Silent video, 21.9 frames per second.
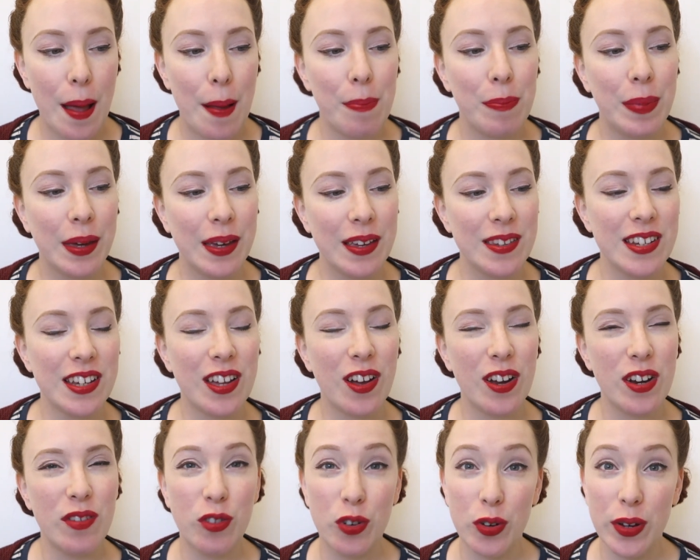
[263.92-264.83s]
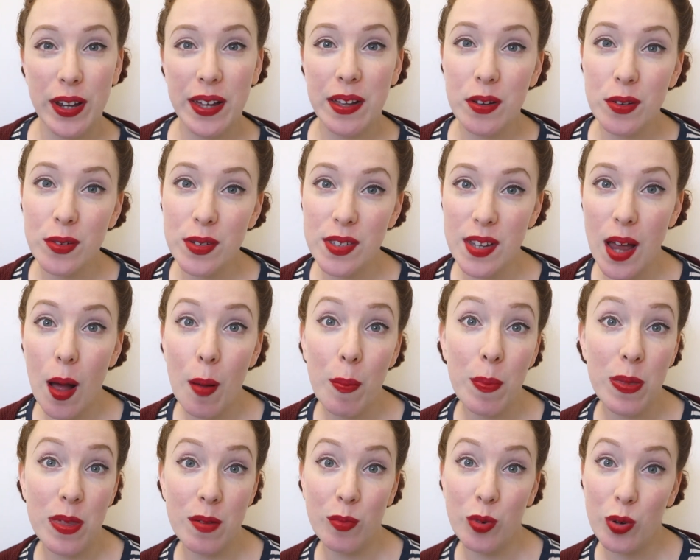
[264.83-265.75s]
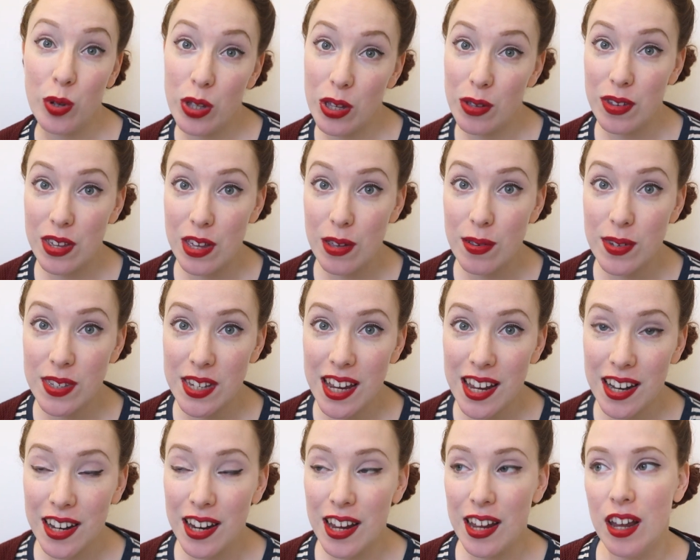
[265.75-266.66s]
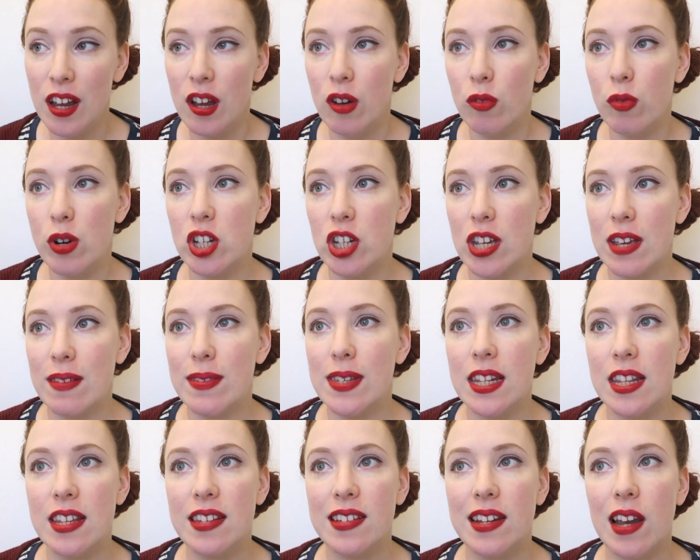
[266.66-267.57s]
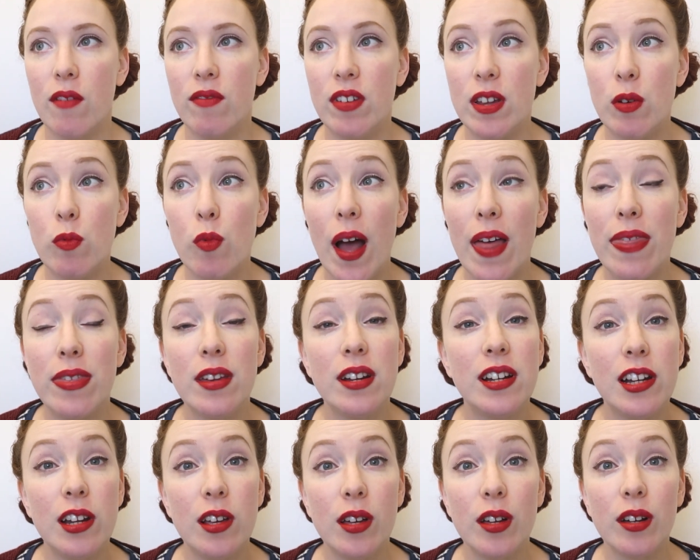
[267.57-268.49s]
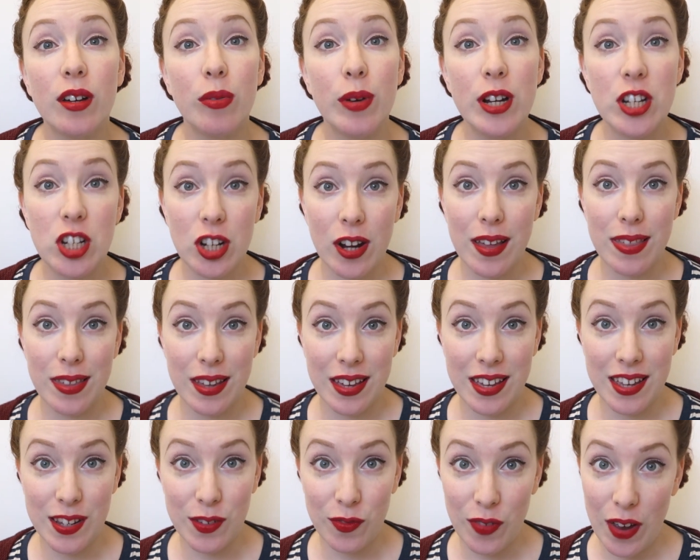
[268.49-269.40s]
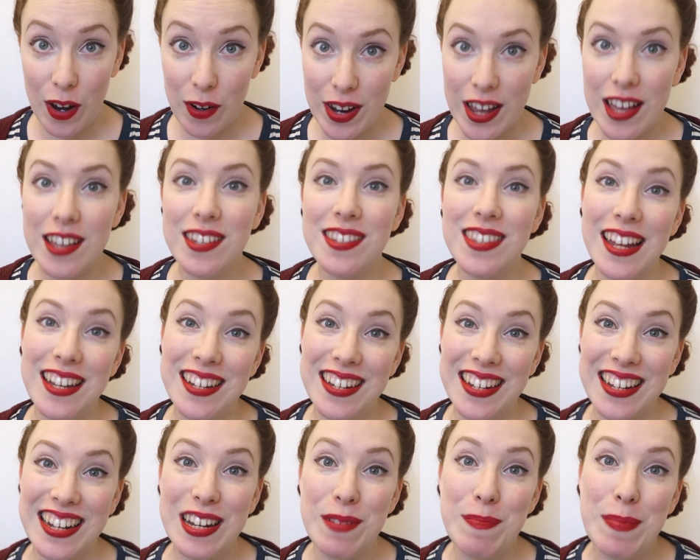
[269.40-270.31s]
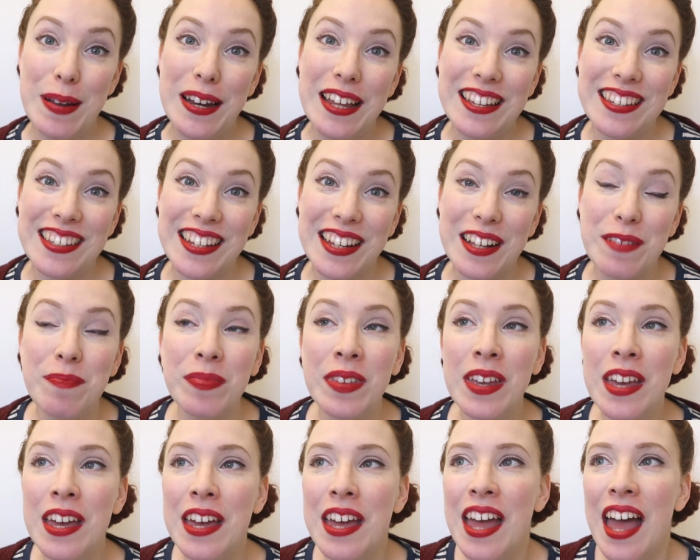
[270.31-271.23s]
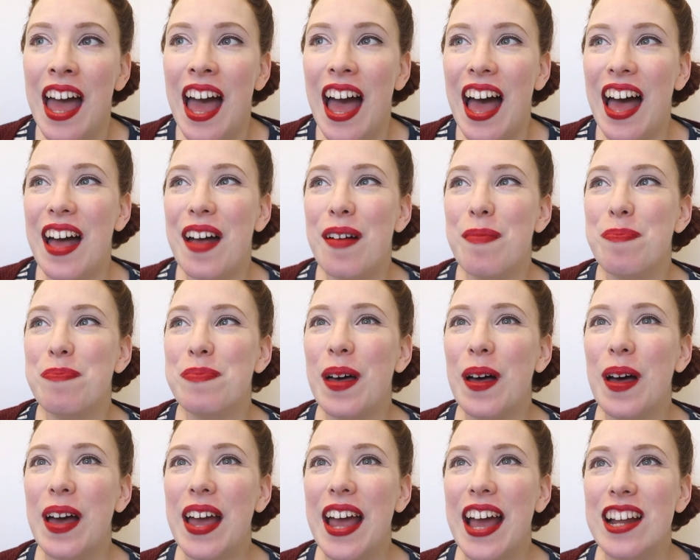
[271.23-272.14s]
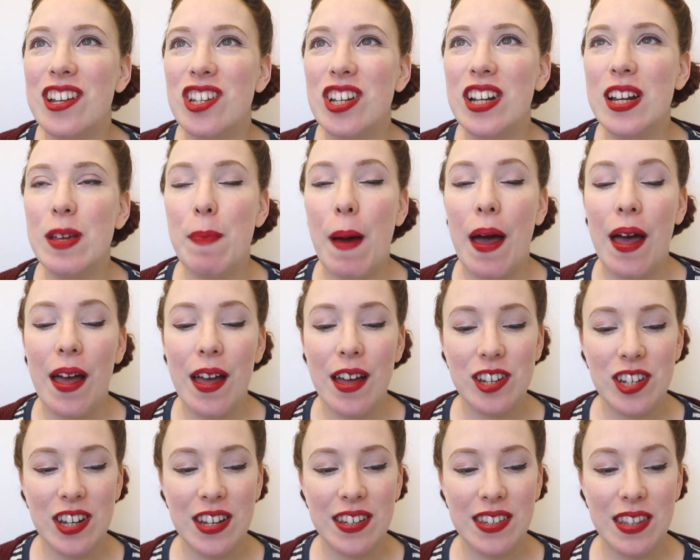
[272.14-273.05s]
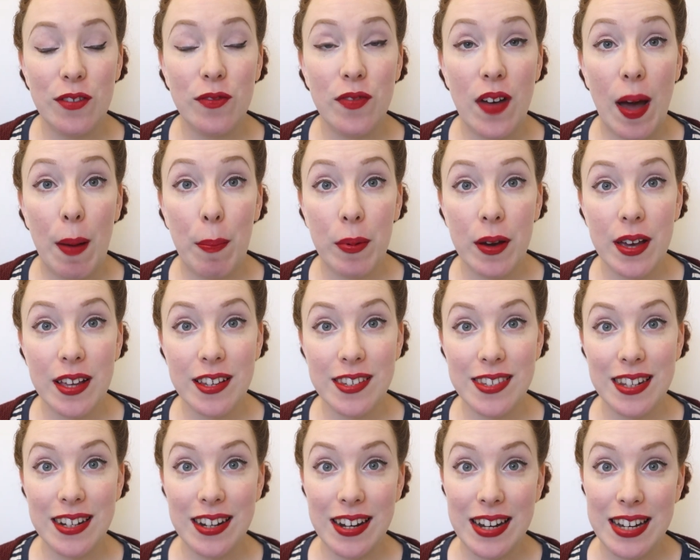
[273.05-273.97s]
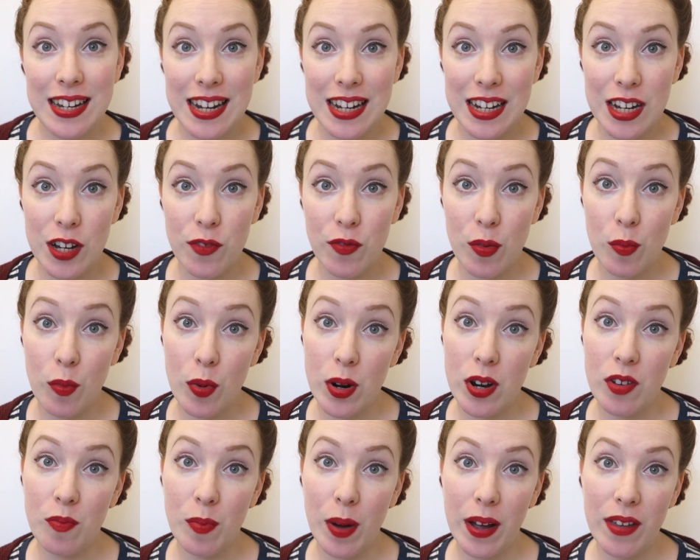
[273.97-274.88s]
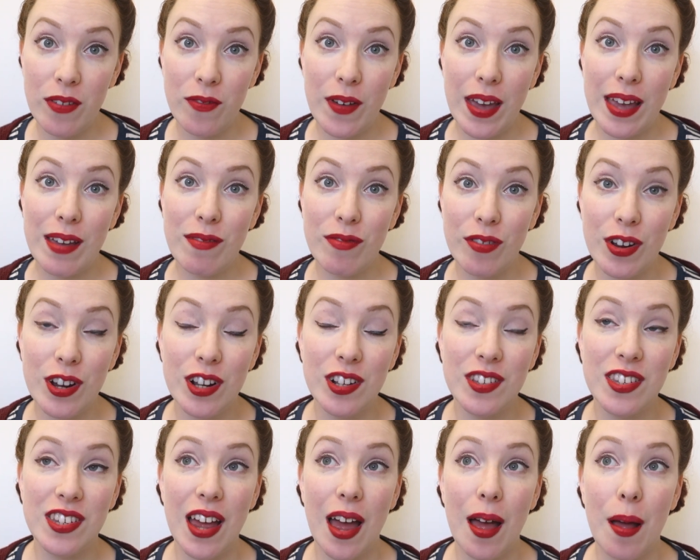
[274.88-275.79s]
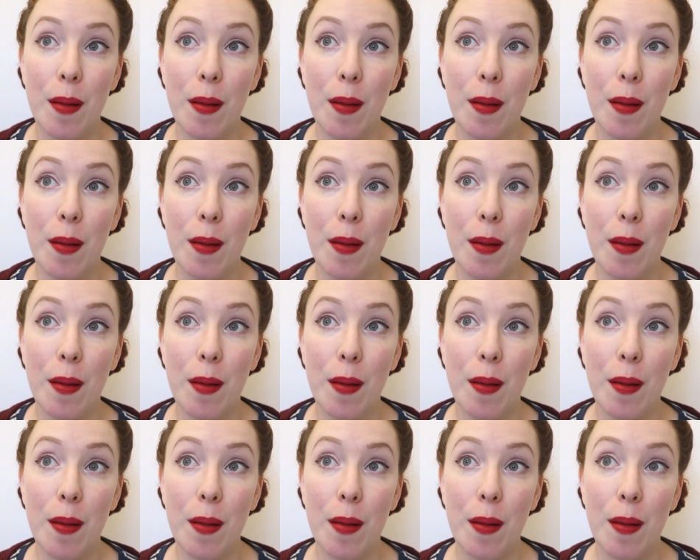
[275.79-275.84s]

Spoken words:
because it kind of crinkles up the more you use it, which gives it this lovely weathered look, which I think is very aesthetically pleasing. I actually purchased the fabrics that I needed from one of my favourite